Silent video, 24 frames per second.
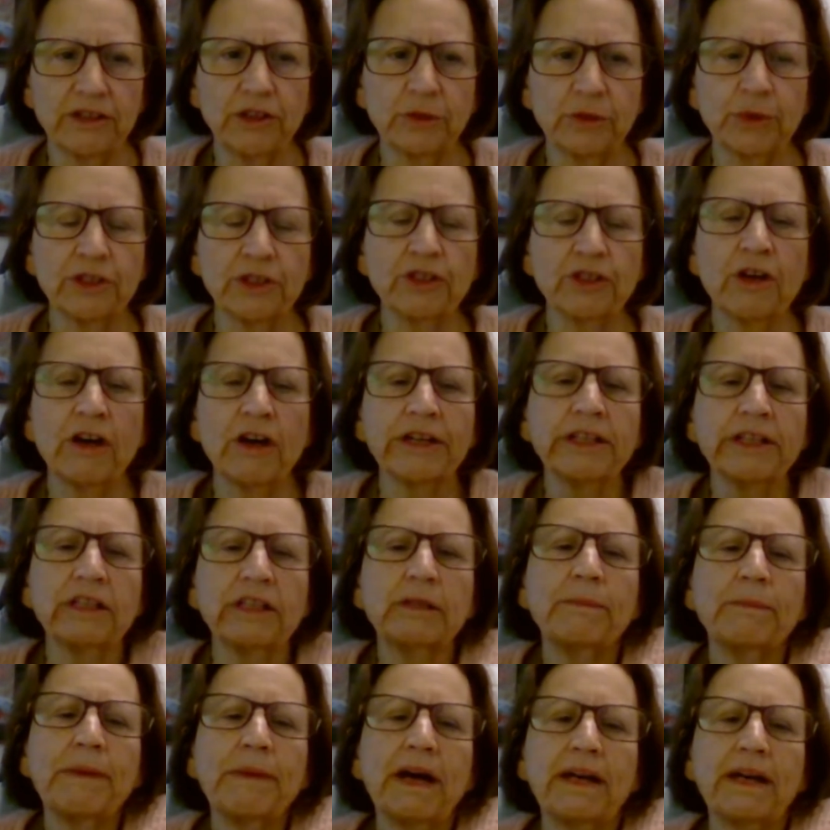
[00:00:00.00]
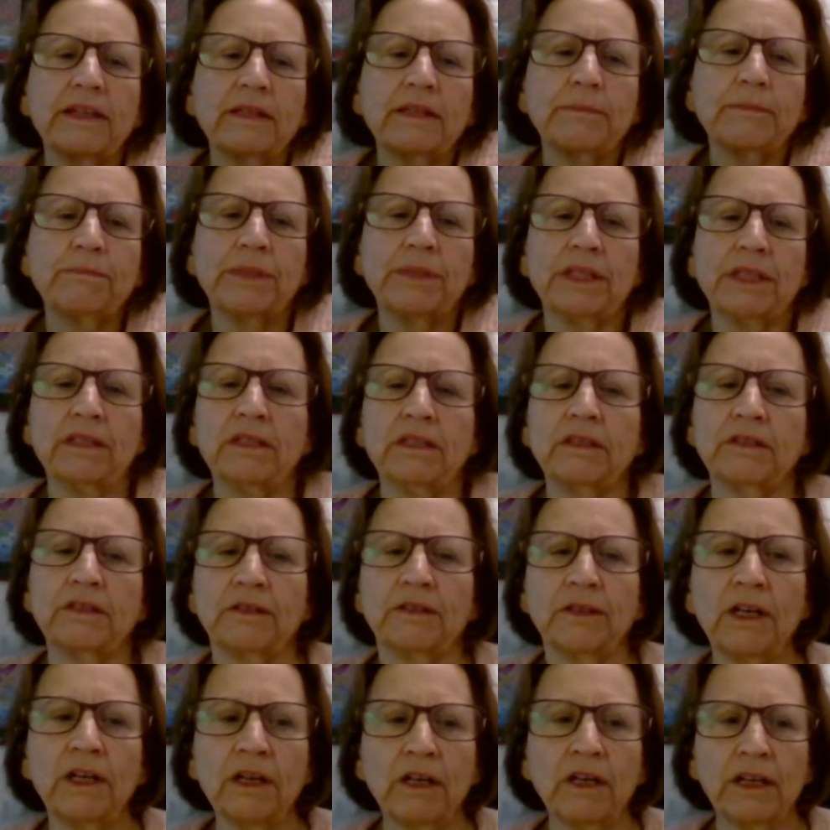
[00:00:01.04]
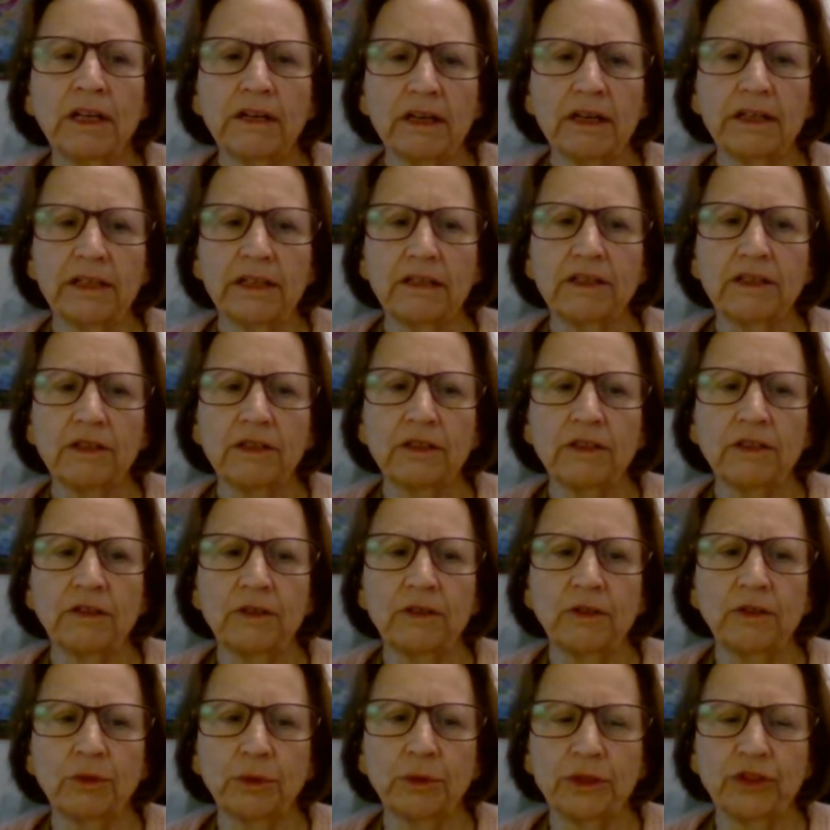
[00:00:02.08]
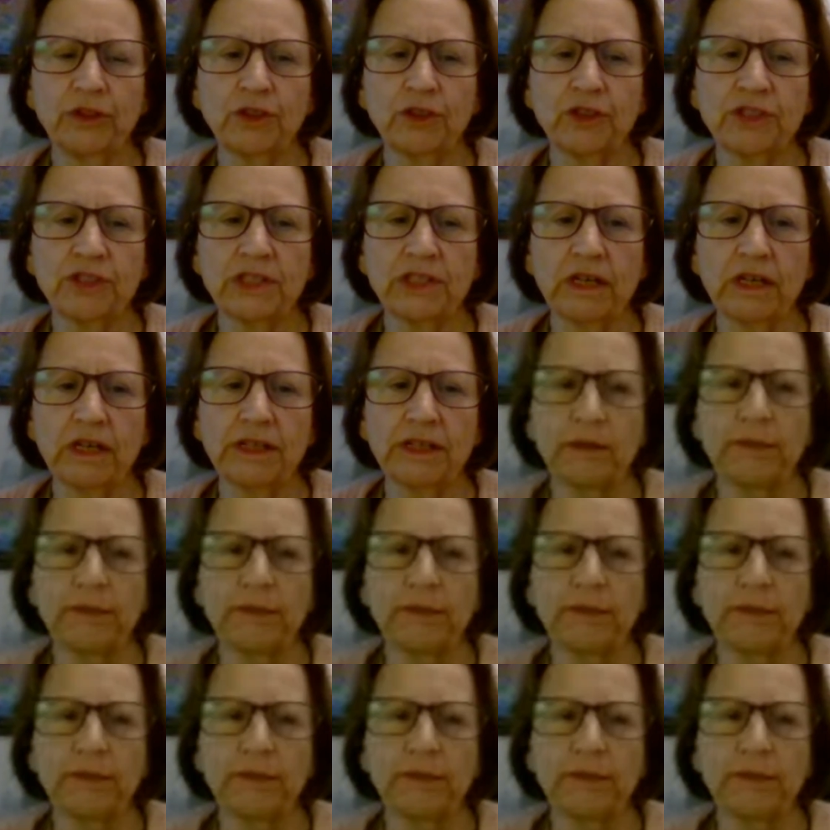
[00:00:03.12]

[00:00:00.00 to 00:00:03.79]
You were talking about it being you and your son,